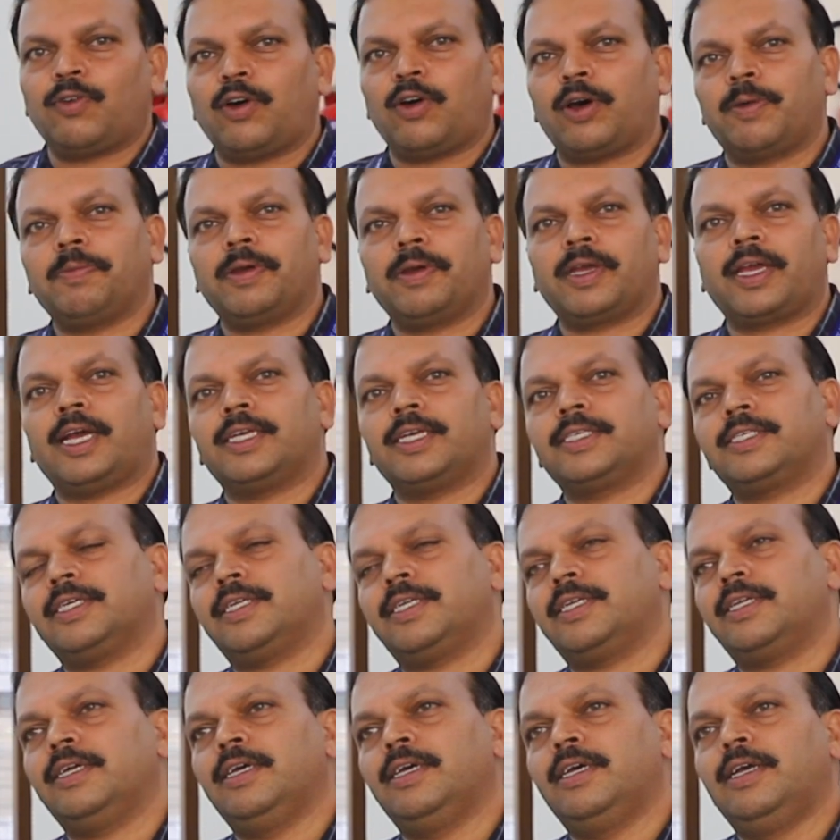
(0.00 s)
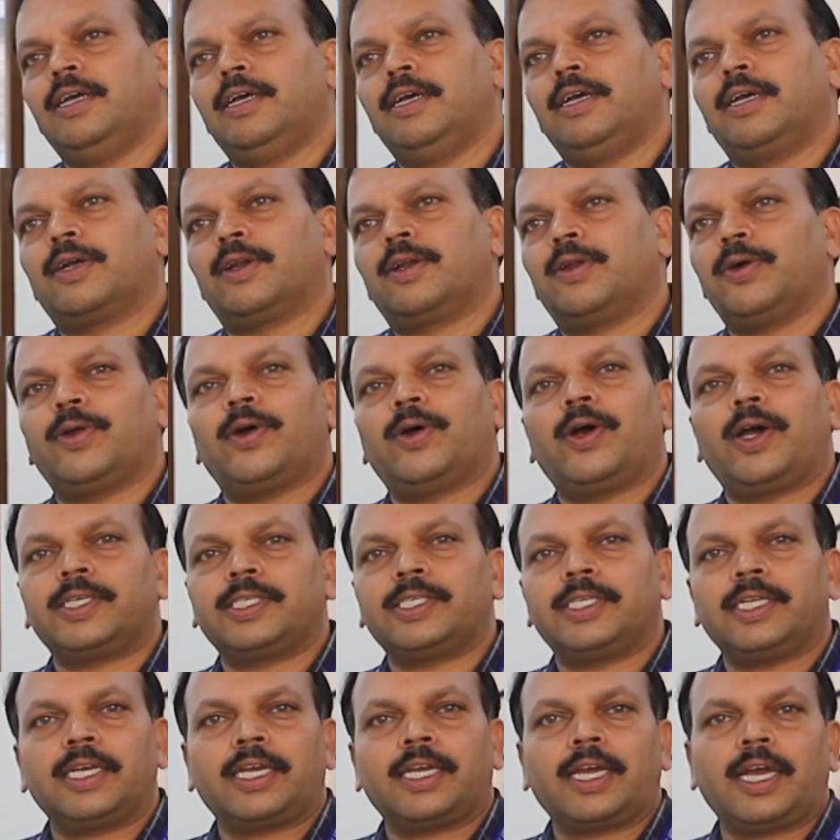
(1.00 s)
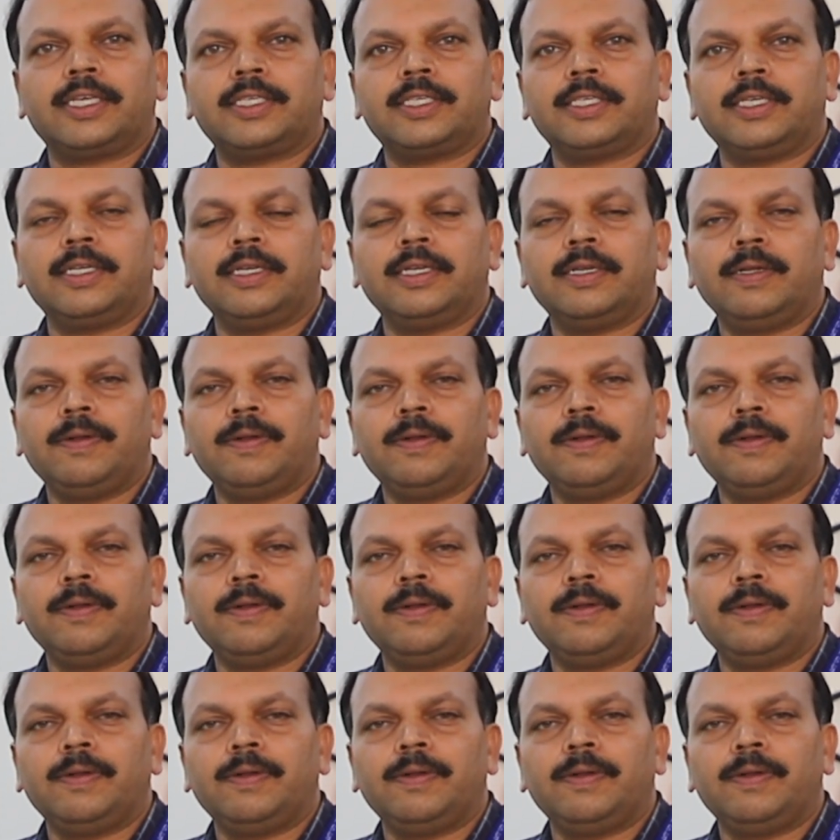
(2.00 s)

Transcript: formic acid, chloroacetic acid.